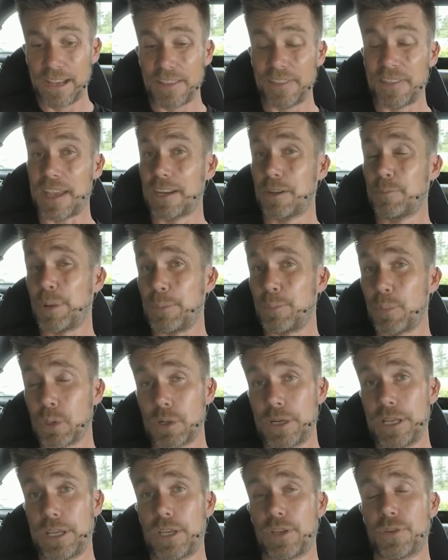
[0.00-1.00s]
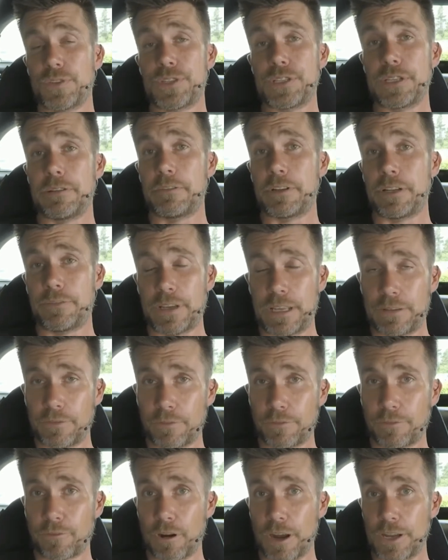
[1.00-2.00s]
that'd be pretty conservative even
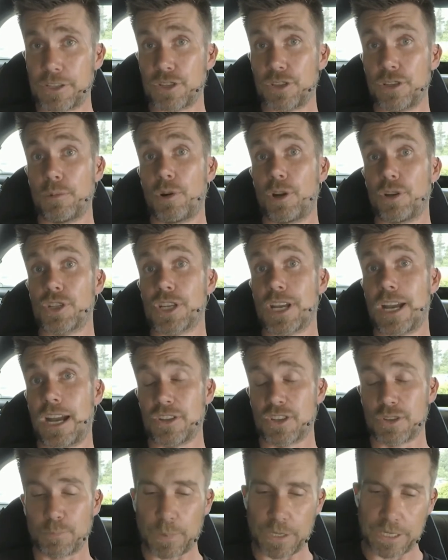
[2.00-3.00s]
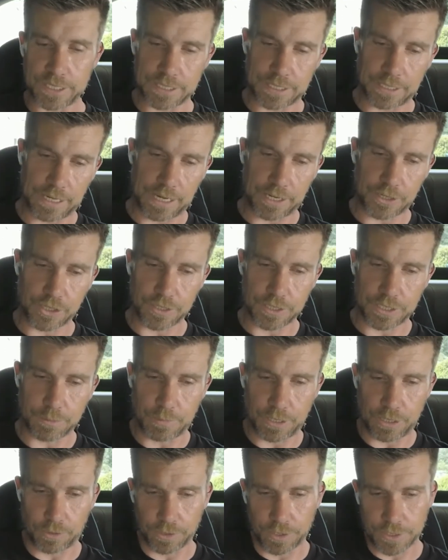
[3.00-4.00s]
for a turbocharged piston engine, to
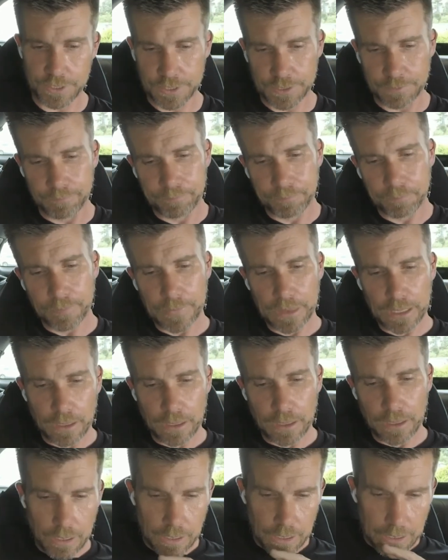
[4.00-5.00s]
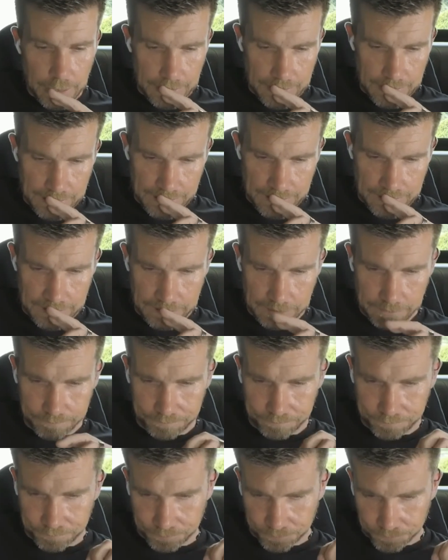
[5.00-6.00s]
be honest.
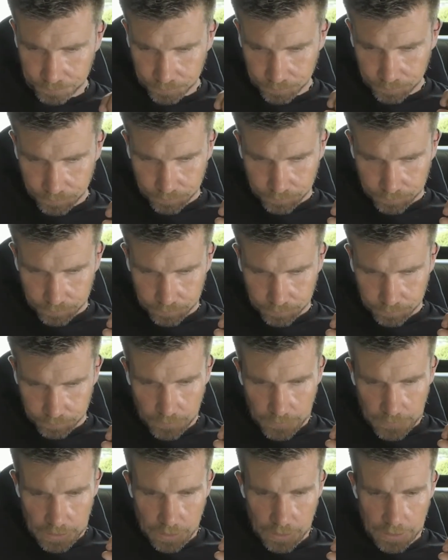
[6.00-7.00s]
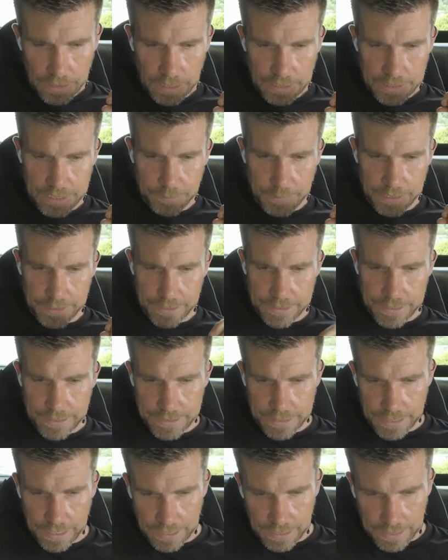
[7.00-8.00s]
Um, Uh, Speedness
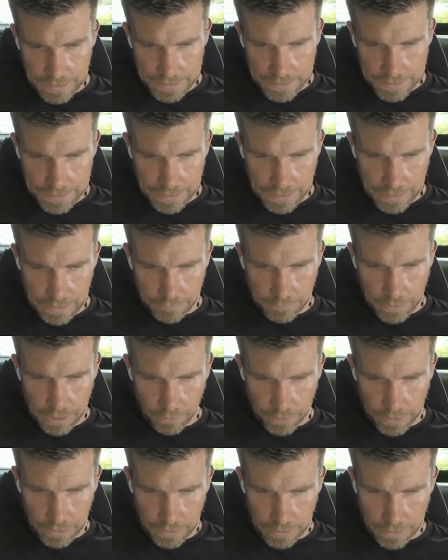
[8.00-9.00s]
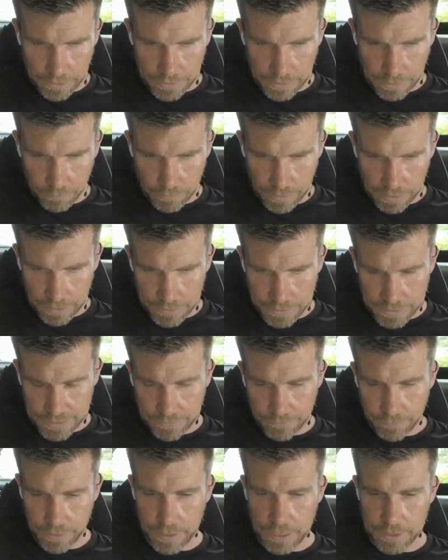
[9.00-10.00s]
is asked, uh, I've calculated I need around
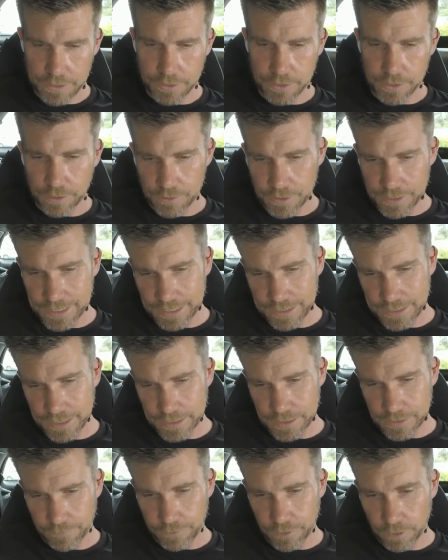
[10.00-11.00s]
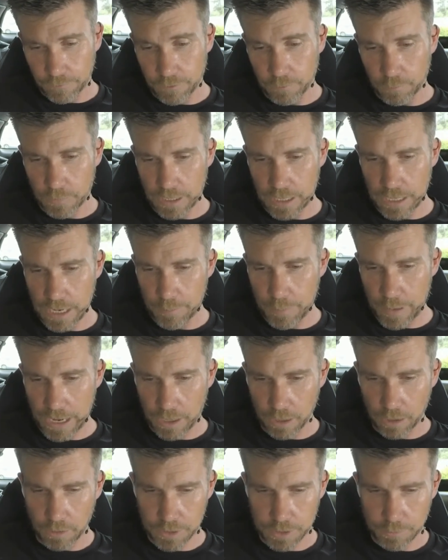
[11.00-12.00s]
seven thousand two hundred c c's of fuel for my
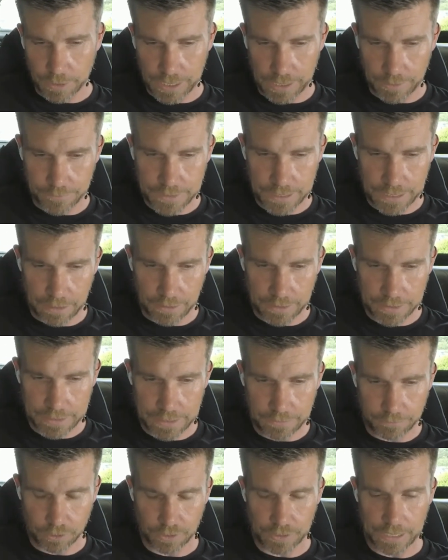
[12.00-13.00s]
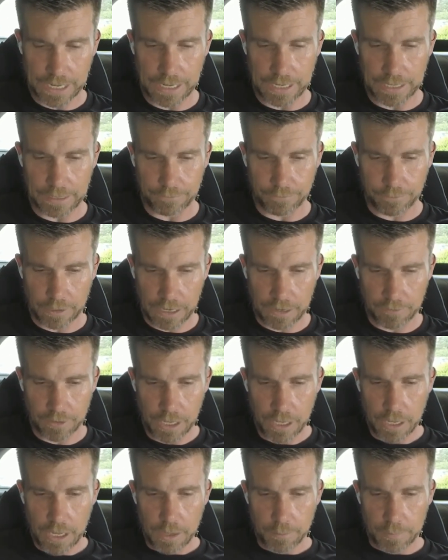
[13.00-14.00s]
power goals on my F D R X seven on E eighty-five.
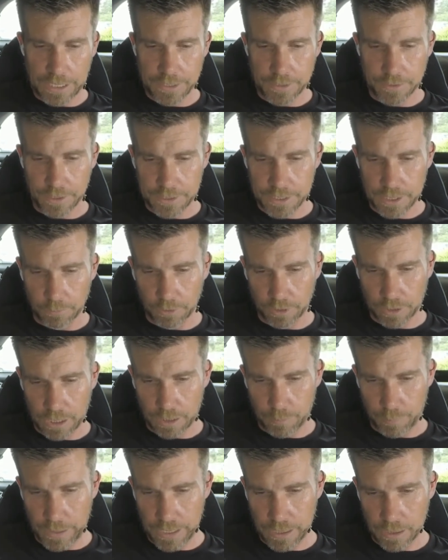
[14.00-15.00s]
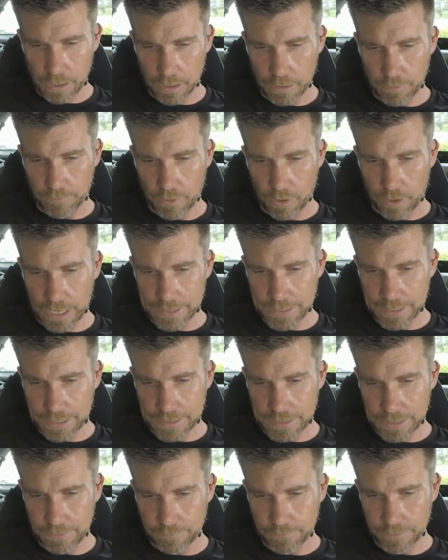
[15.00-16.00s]
Based on this, I'm looking at a pair of I D
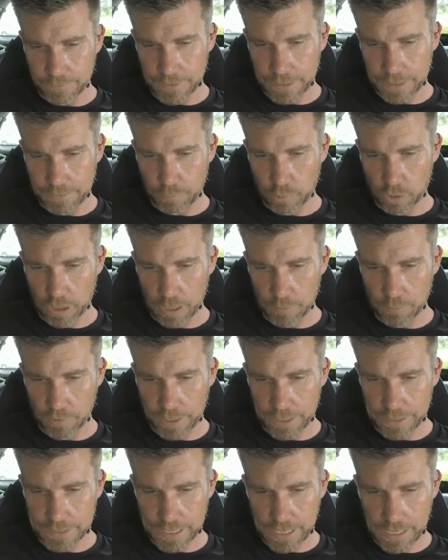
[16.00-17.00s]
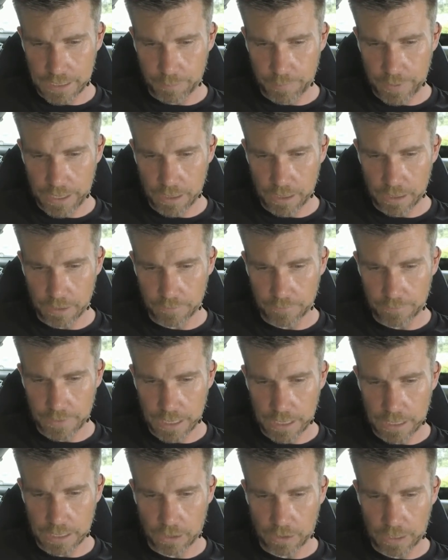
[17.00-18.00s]
ten fifty primaries and a pair of
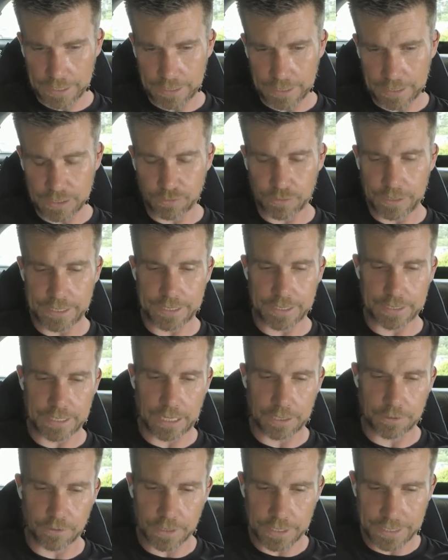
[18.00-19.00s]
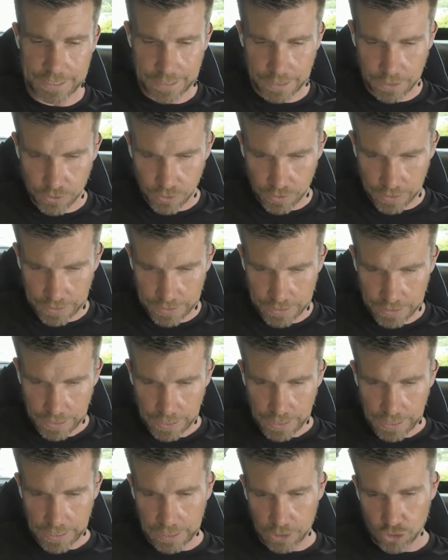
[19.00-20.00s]
uh, I D twenty-six hundred secondaries.
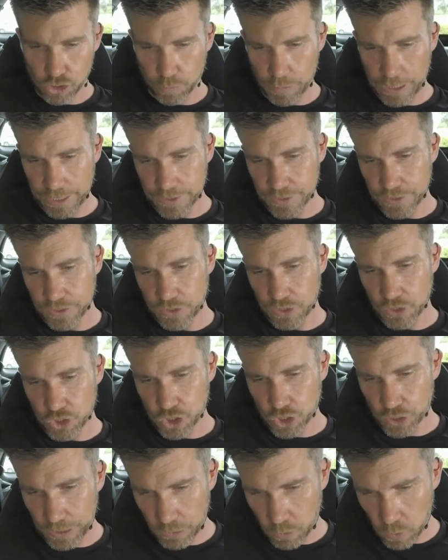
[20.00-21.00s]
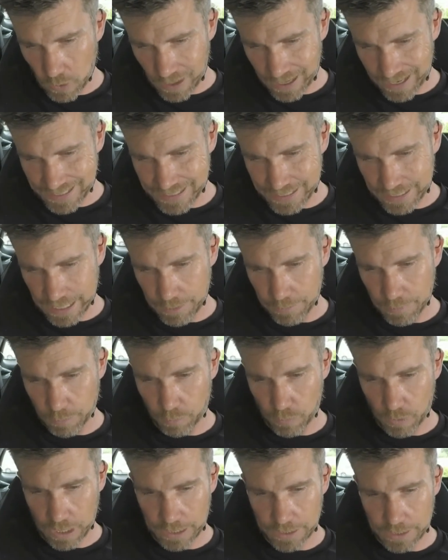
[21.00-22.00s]
Any drawbacks tuning-wise? Keep in
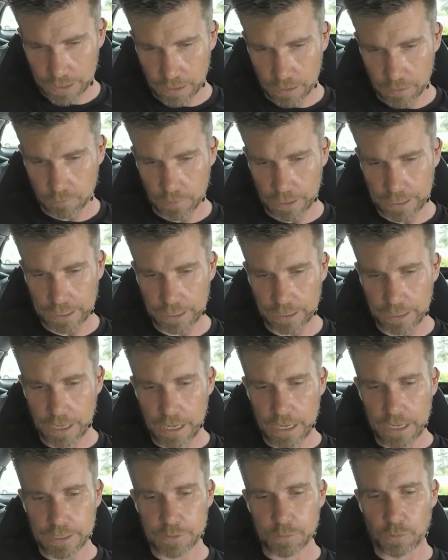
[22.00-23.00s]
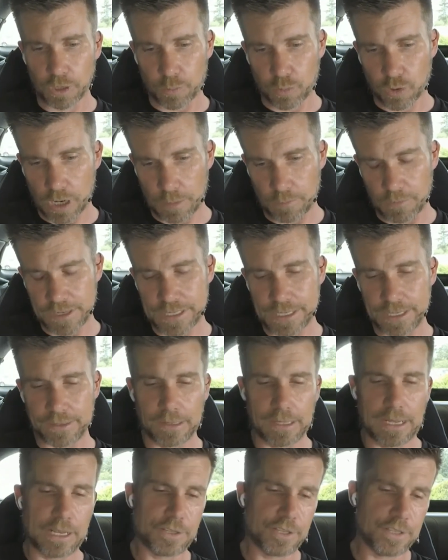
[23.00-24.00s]
mind I'm running smaller primaries and
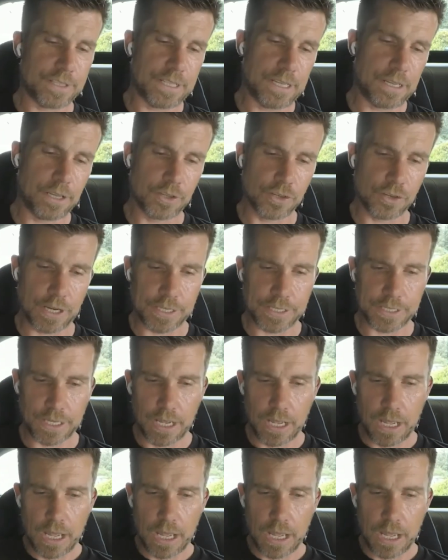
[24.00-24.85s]
larger secondaries.